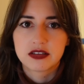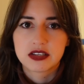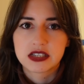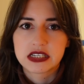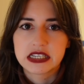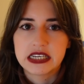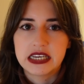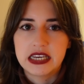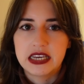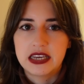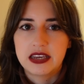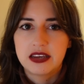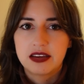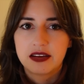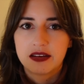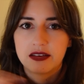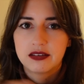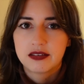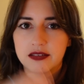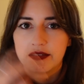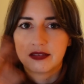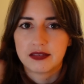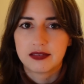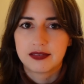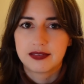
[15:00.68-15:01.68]
seeing
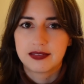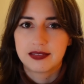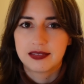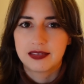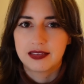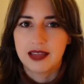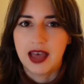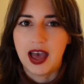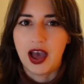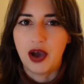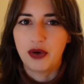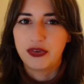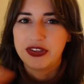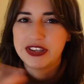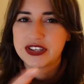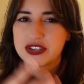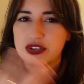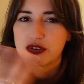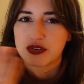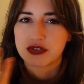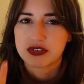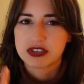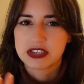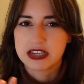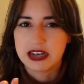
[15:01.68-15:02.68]
how these
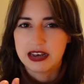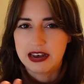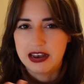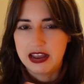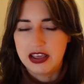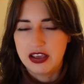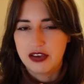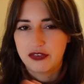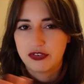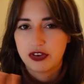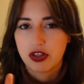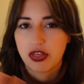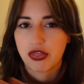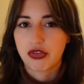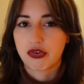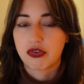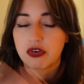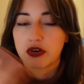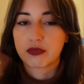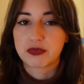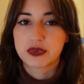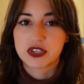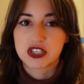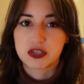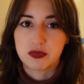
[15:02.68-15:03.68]
girls lived through
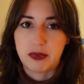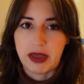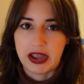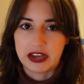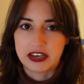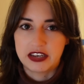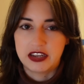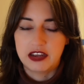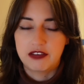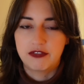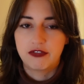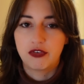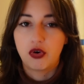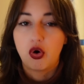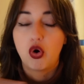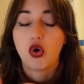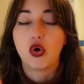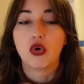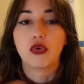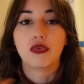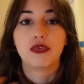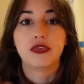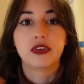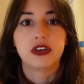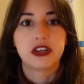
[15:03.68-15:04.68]
the perspective
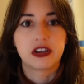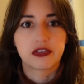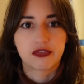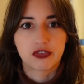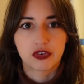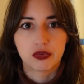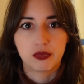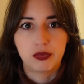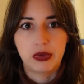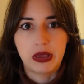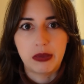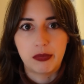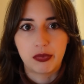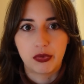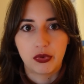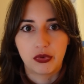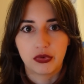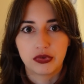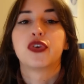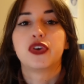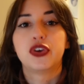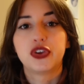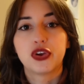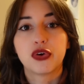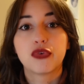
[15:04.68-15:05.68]
of different
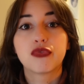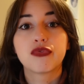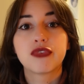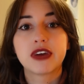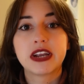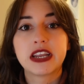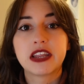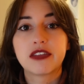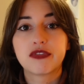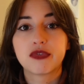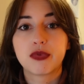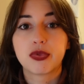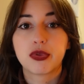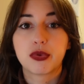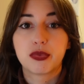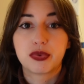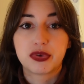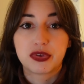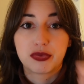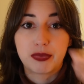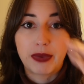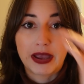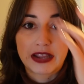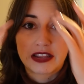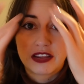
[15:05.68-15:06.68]
people. So you don't read it from the
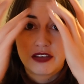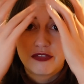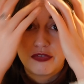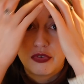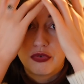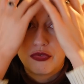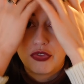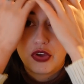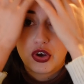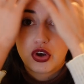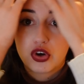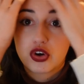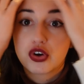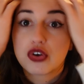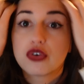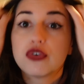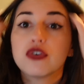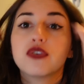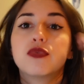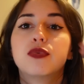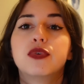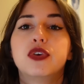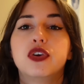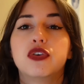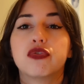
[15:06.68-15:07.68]
perspective of the
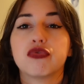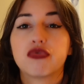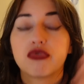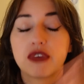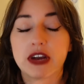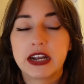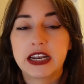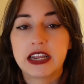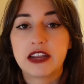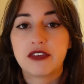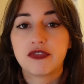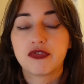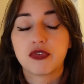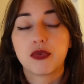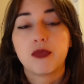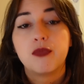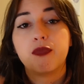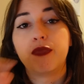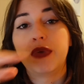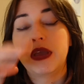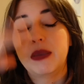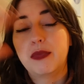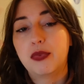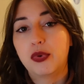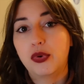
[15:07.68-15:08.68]
girls, but you read it from
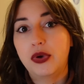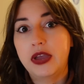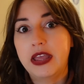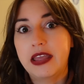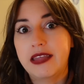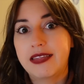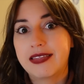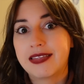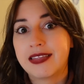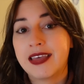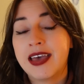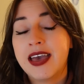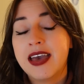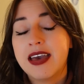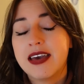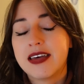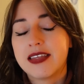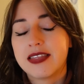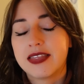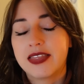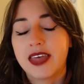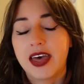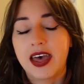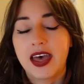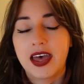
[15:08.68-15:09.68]
people in
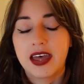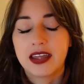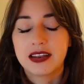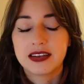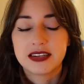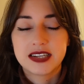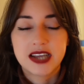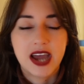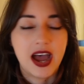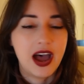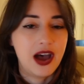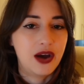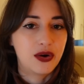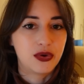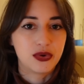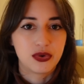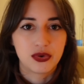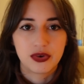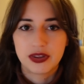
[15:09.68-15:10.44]
their town